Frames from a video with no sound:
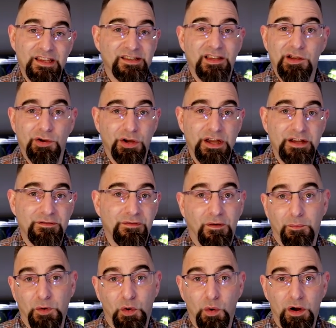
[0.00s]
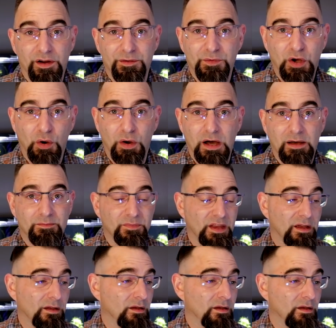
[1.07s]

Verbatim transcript: Easy Green from Aquarium Co-op.